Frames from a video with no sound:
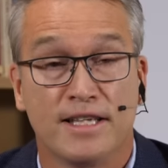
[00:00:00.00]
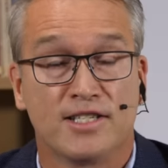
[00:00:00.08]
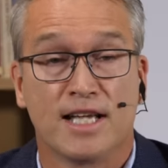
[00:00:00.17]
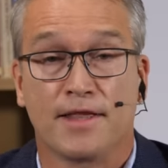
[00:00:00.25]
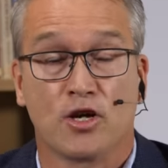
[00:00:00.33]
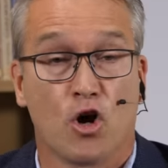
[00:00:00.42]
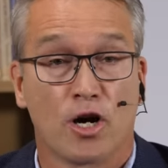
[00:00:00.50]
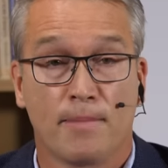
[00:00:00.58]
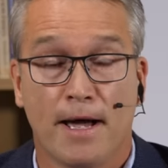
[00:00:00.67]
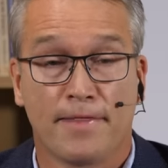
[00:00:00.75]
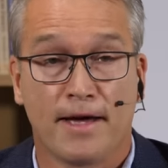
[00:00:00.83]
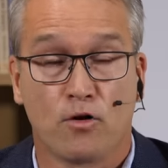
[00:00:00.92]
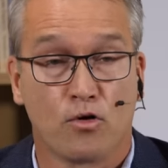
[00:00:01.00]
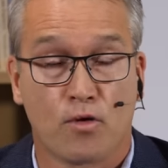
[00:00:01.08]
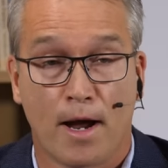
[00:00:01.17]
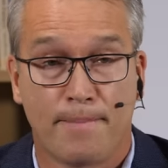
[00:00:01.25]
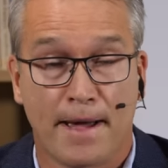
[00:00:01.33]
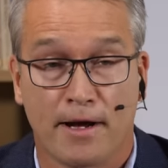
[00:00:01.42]
There's nothing odd about that. All
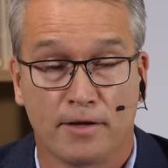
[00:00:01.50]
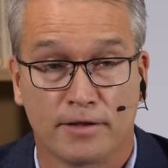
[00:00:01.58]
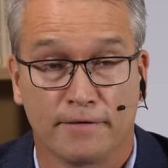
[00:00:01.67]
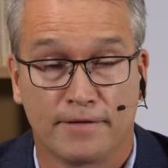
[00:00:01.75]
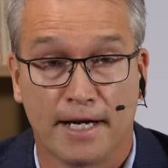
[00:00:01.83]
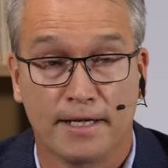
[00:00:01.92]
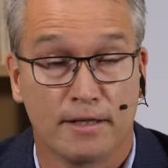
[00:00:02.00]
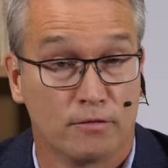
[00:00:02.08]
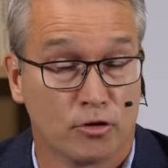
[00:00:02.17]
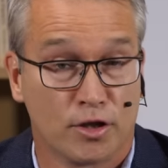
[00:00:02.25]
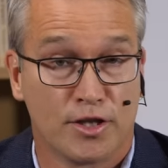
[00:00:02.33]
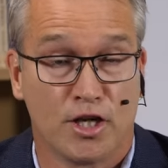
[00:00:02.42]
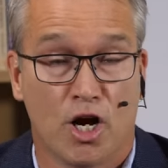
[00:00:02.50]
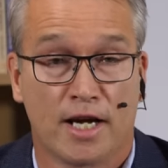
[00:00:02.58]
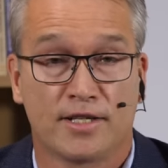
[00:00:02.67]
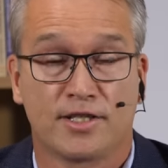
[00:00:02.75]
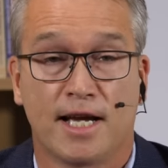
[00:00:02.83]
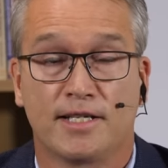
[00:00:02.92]
great powers have done it. Look at the
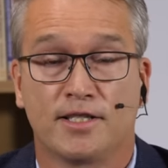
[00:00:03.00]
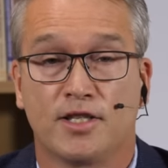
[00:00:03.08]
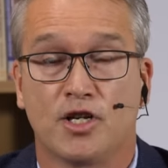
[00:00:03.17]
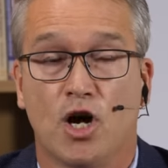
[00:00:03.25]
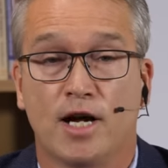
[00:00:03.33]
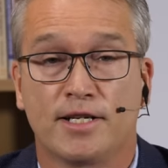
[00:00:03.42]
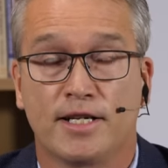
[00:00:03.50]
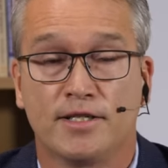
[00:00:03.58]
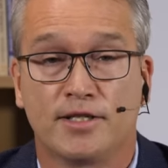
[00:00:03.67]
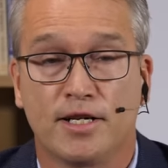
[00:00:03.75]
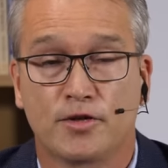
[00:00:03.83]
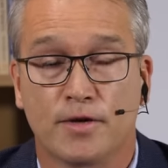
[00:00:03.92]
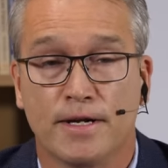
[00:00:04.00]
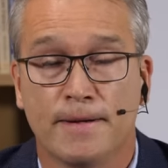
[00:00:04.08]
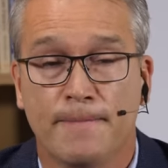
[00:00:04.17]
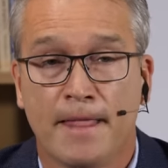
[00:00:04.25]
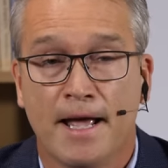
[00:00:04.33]
United States in the 19th century.